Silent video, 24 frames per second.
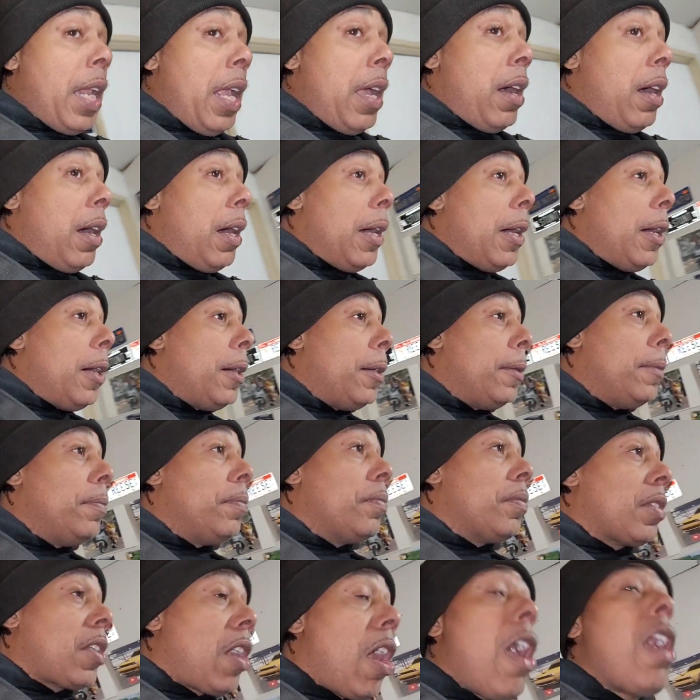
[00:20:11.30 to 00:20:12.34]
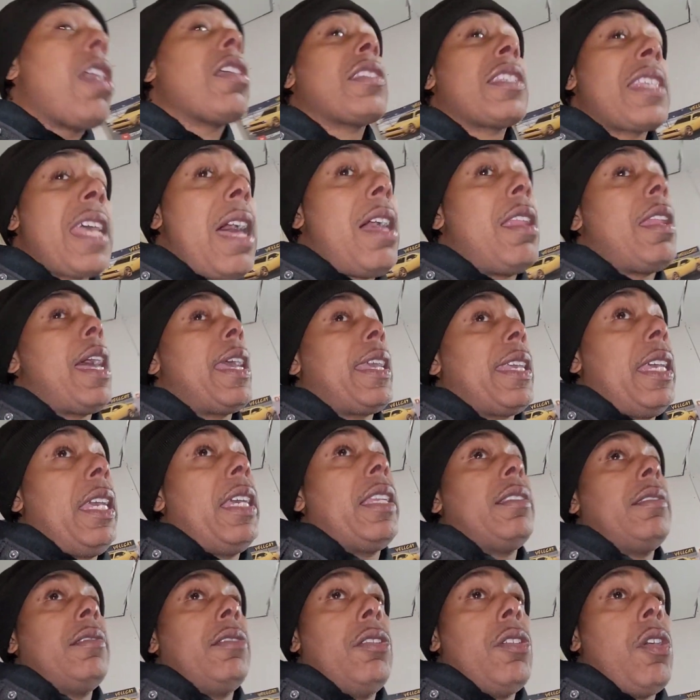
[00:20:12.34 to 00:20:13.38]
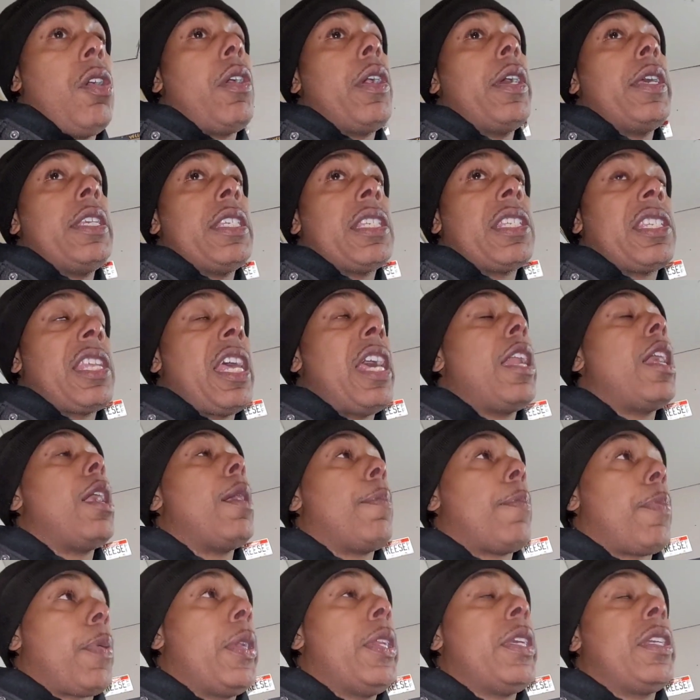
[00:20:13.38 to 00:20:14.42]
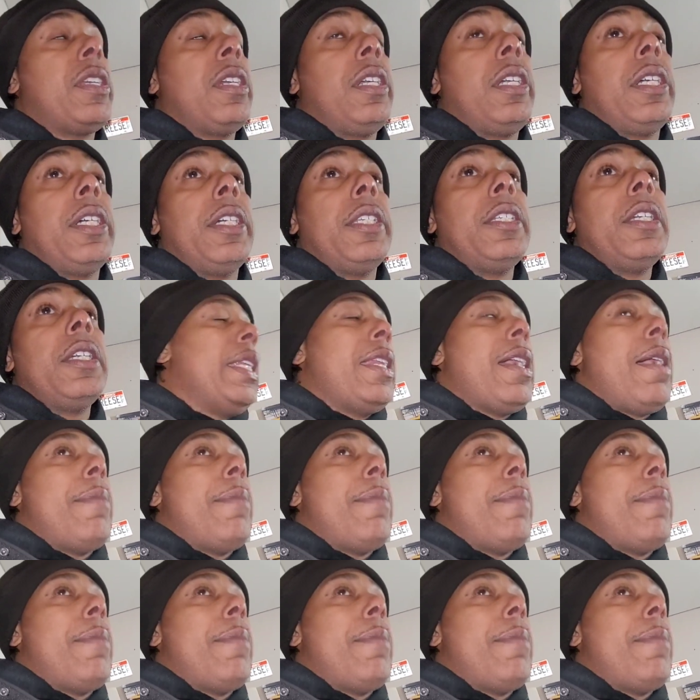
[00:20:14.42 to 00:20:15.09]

uh, car sound like it, you know, it's set up pretty good.